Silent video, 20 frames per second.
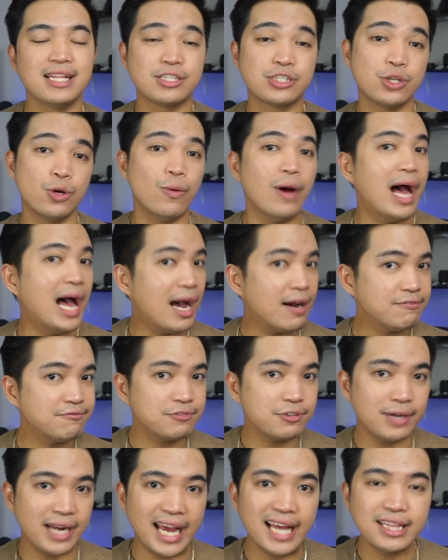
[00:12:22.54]
so after
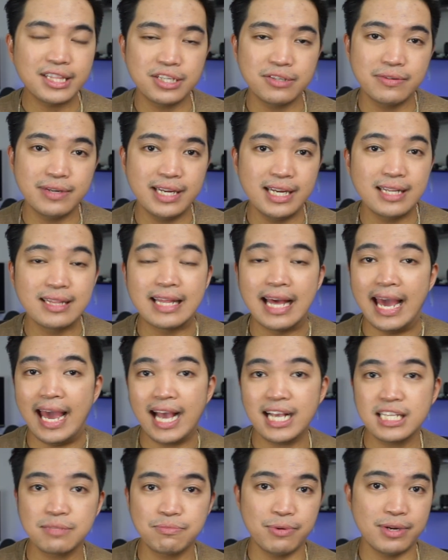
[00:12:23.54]
entering the
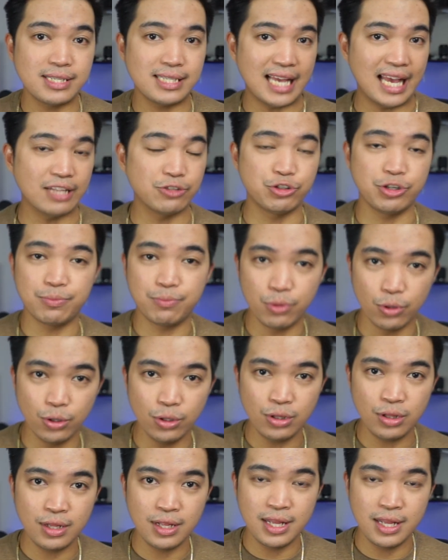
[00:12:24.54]
express entry pool,